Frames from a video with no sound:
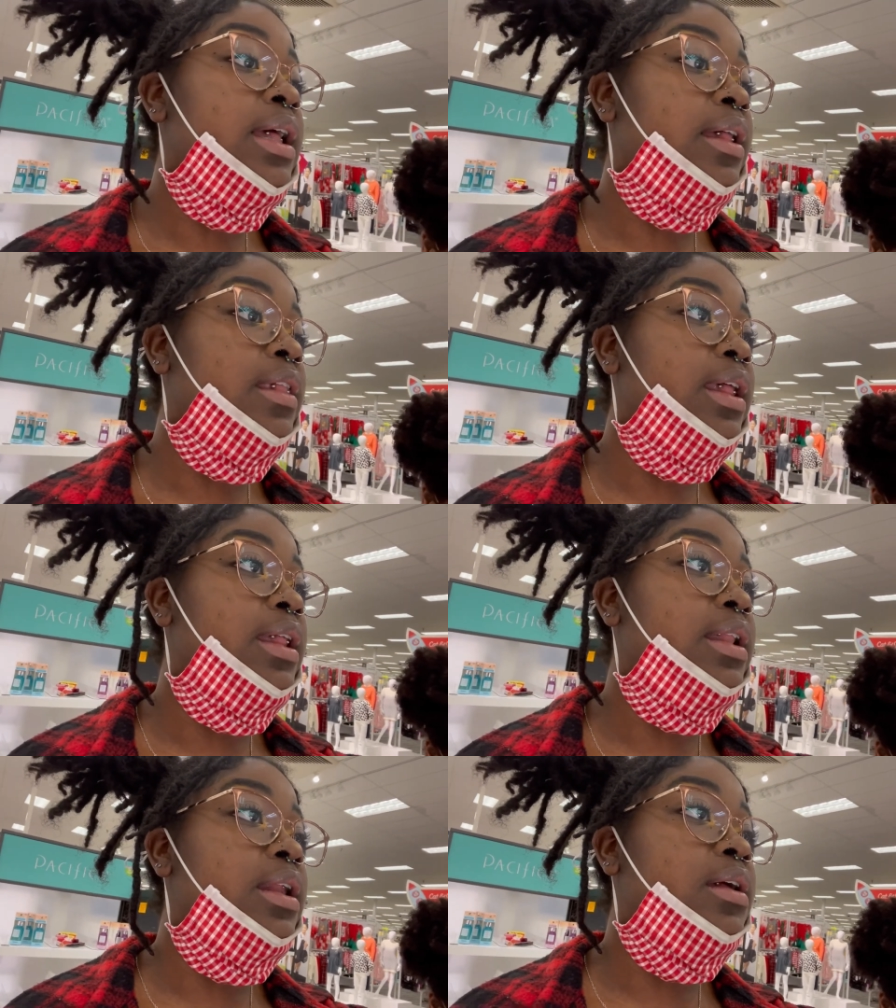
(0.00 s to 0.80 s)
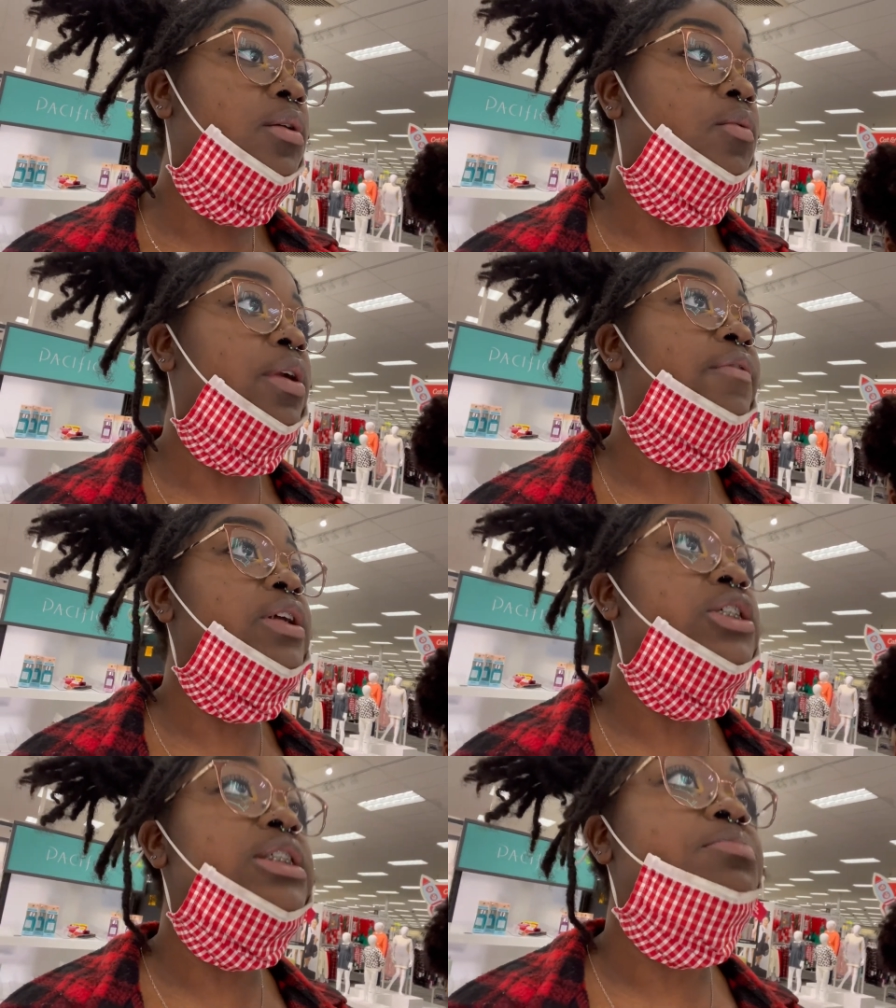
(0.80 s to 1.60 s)
And then one of the
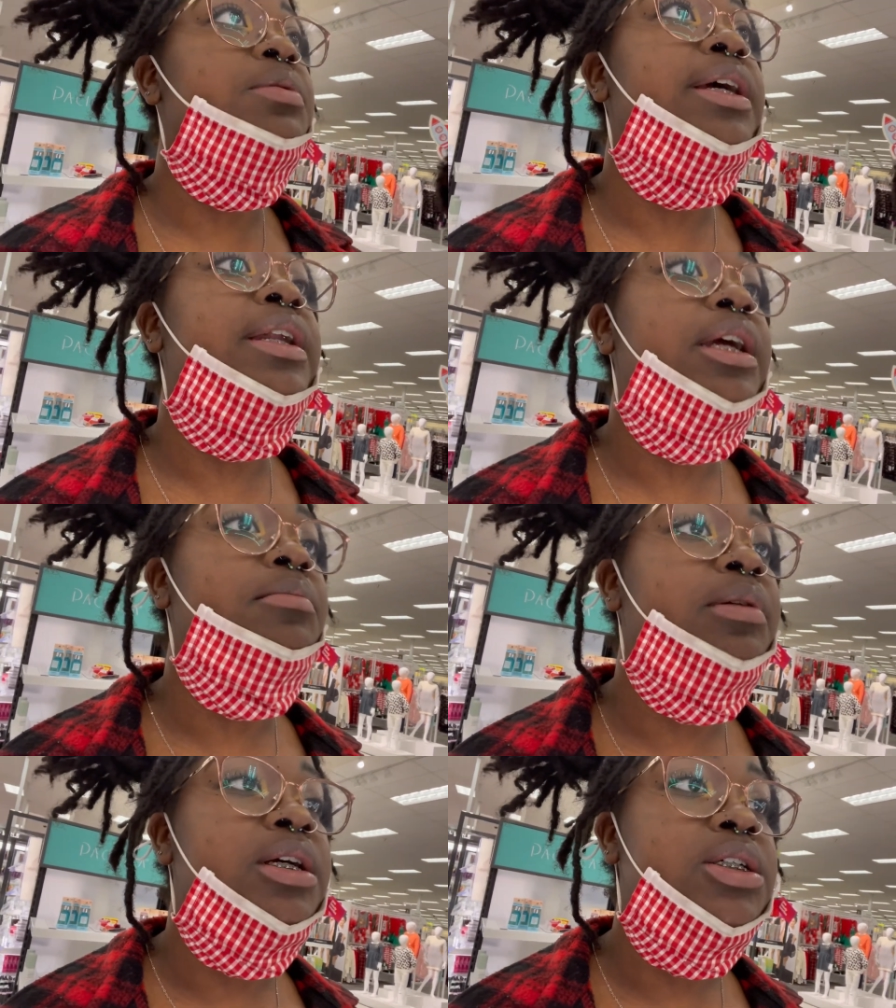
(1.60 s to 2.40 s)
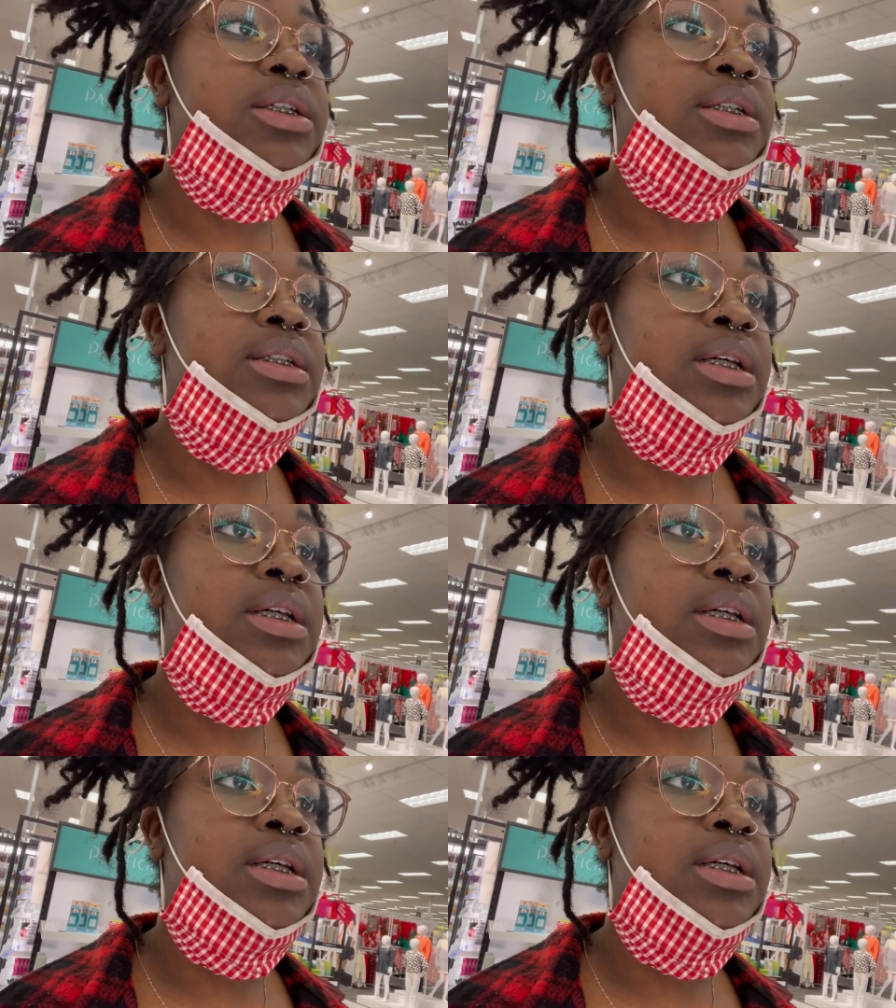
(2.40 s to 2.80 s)
just blending brushes.